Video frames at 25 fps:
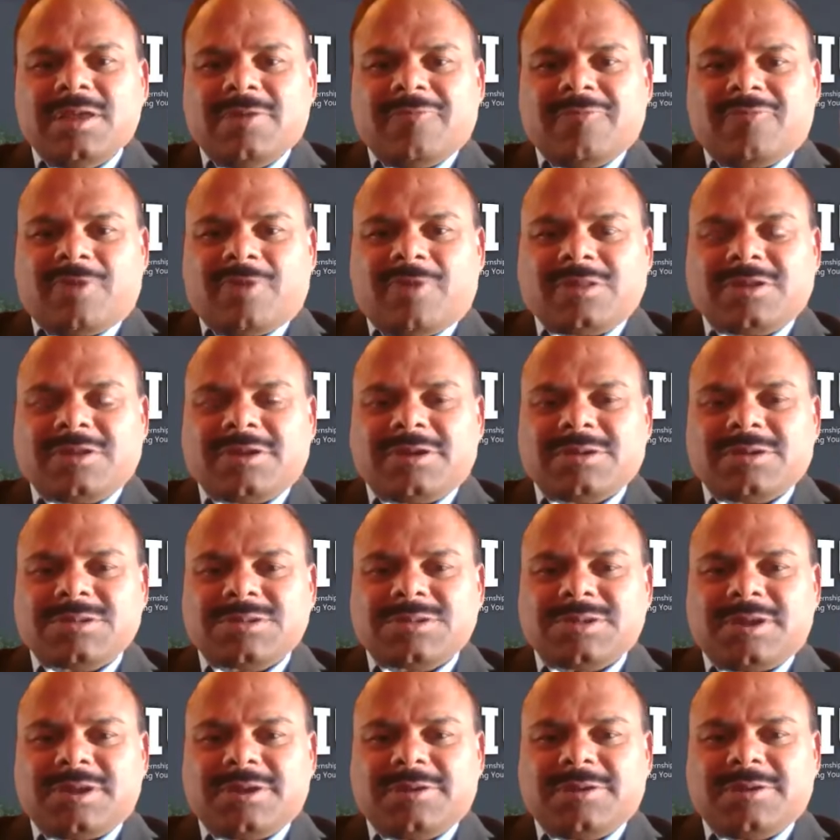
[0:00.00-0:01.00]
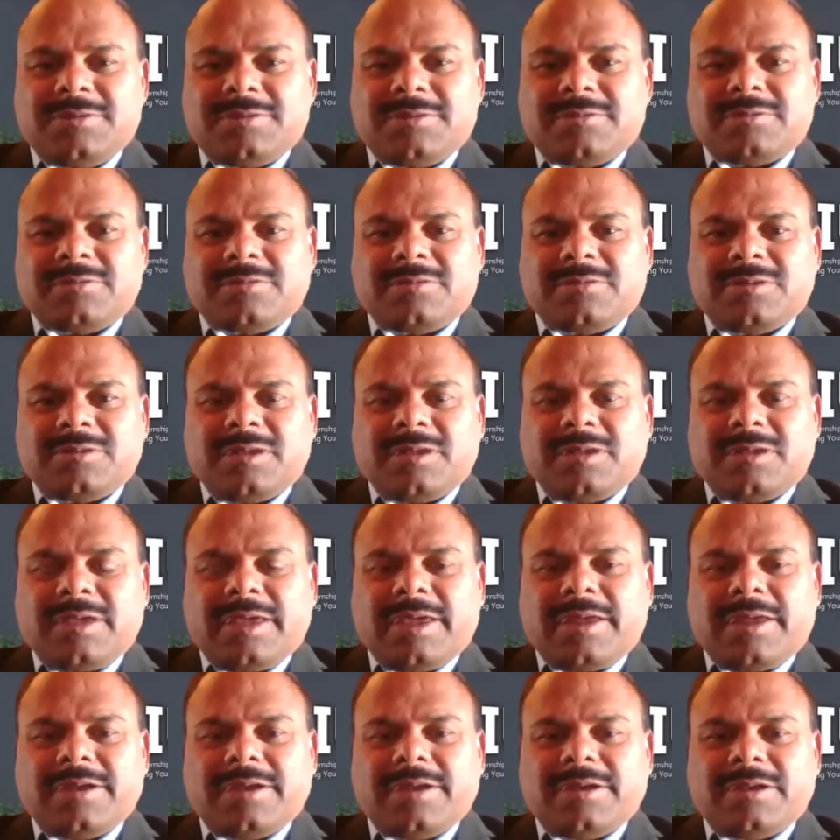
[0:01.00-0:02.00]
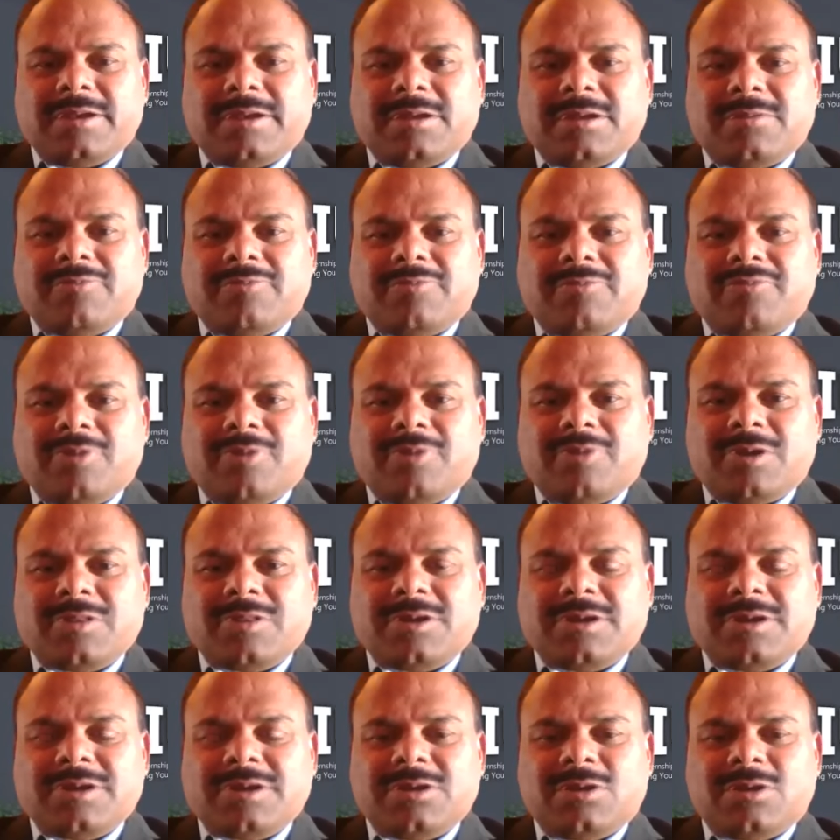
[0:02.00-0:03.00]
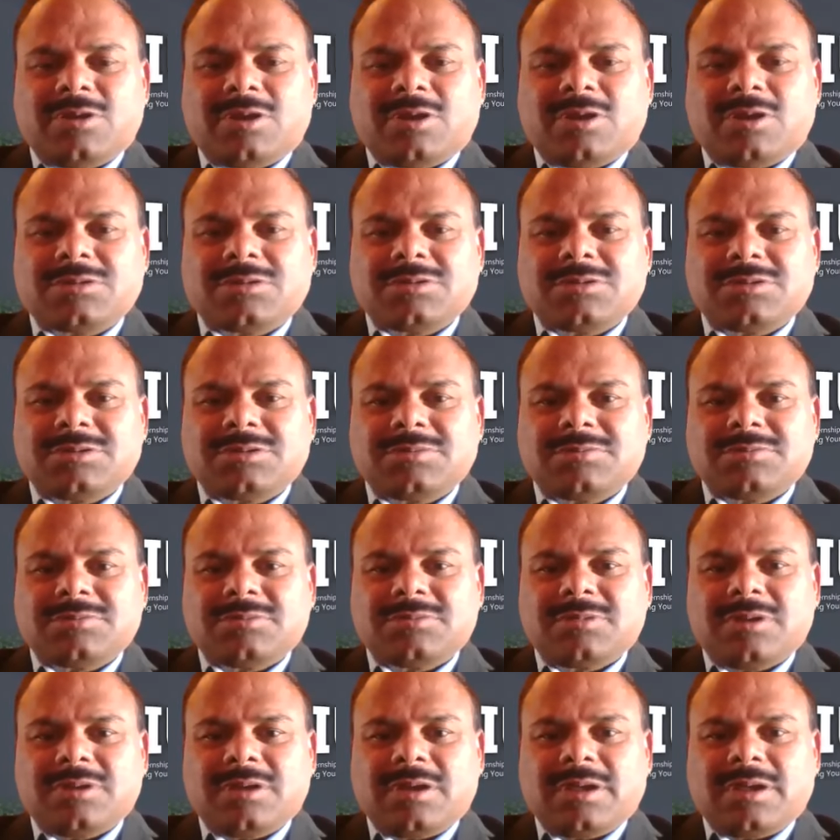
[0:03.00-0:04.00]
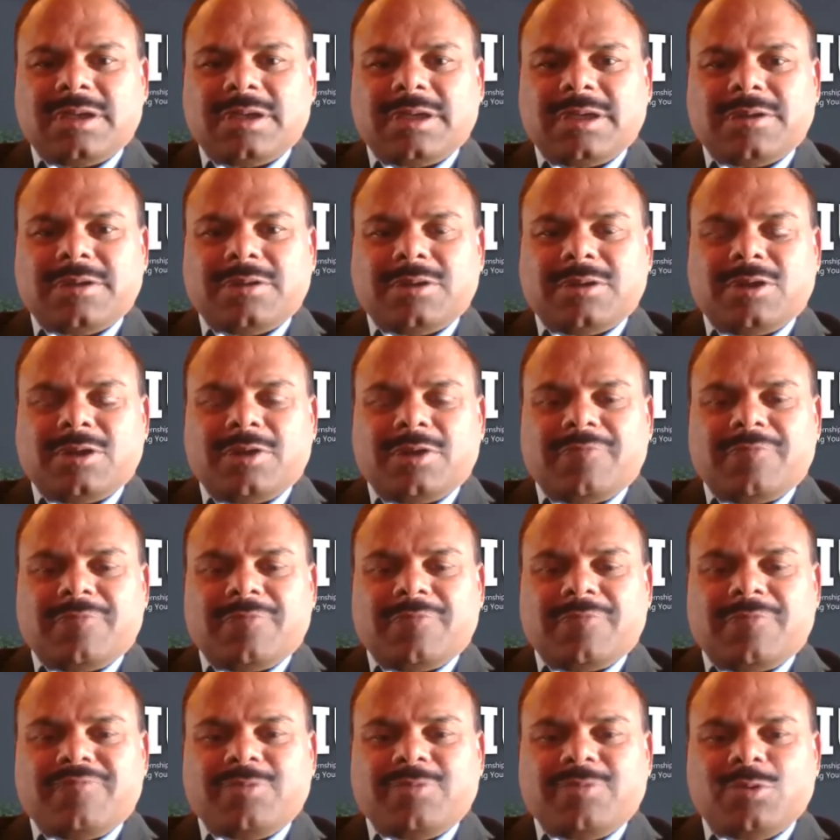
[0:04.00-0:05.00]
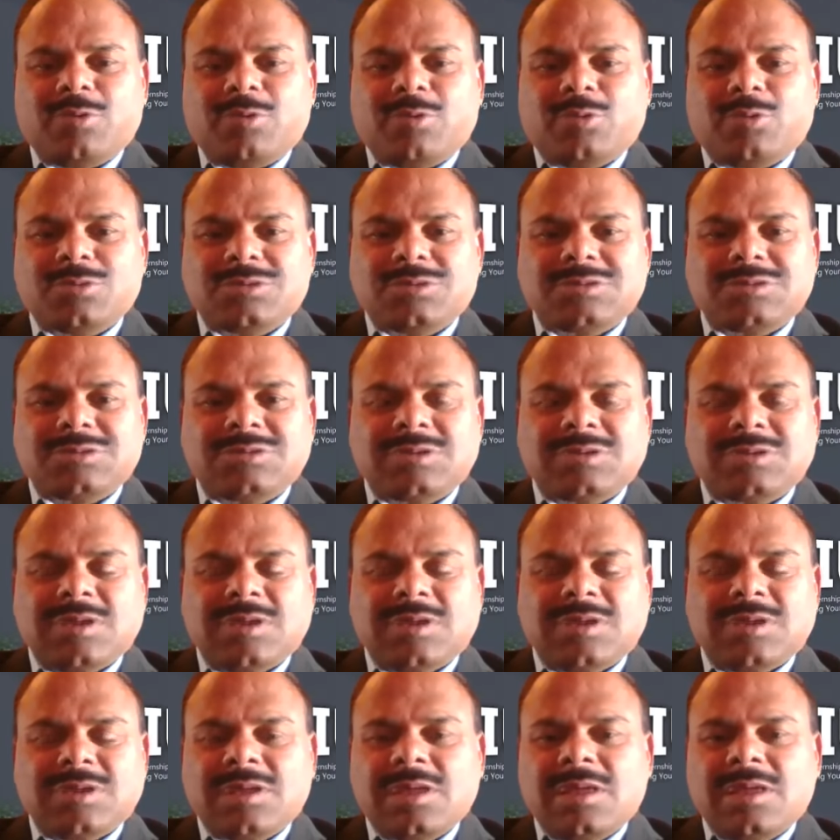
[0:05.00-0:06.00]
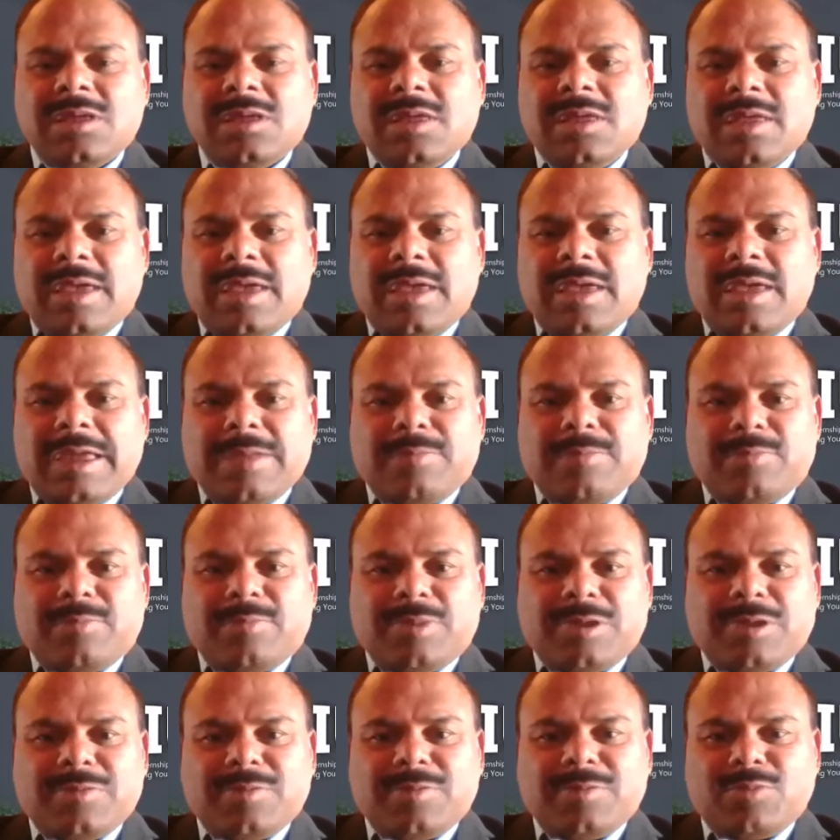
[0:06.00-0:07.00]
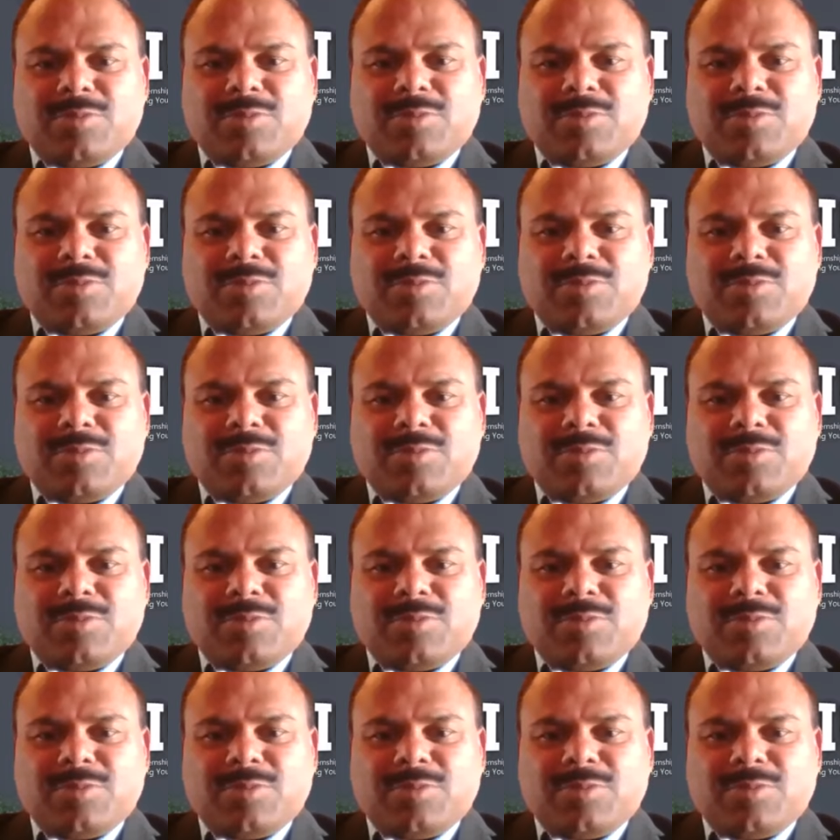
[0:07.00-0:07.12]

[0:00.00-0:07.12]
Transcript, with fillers: father and son, and uh, father and daughter, and nephews, and maybe